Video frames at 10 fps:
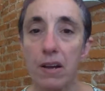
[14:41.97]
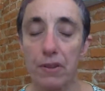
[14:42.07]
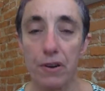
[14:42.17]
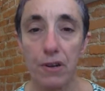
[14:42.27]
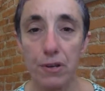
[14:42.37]

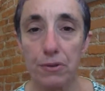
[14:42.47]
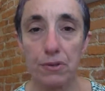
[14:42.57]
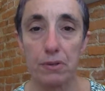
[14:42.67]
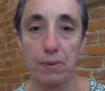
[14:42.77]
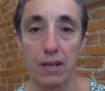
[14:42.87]
They're
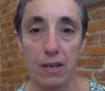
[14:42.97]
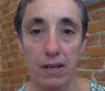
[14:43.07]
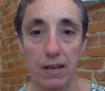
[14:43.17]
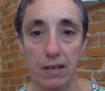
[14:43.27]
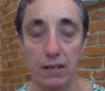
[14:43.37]
used to being
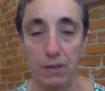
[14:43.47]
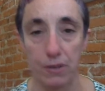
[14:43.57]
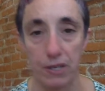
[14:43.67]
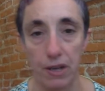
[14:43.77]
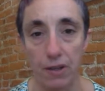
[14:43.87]
connected to
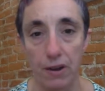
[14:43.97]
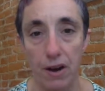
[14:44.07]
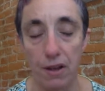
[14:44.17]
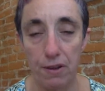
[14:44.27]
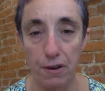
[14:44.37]
each other.
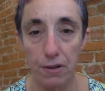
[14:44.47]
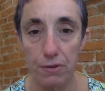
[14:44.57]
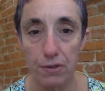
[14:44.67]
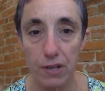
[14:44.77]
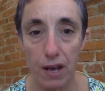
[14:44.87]
They're
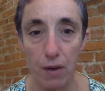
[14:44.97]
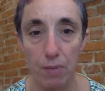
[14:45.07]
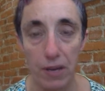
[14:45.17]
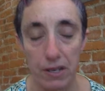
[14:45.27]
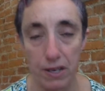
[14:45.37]
used to
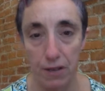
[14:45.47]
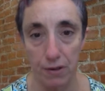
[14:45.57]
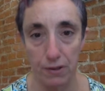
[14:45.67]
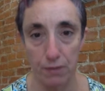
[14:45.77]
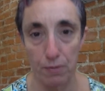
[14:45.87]
helping each other
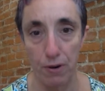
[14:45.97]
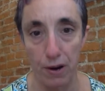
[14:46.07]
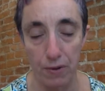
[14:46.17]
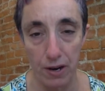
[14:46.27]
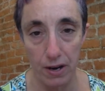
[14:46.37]
and
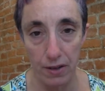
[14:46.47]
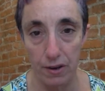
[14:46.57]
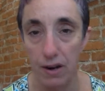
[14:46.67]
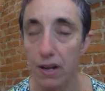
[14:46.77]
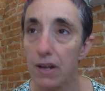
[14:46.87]
supporting one another.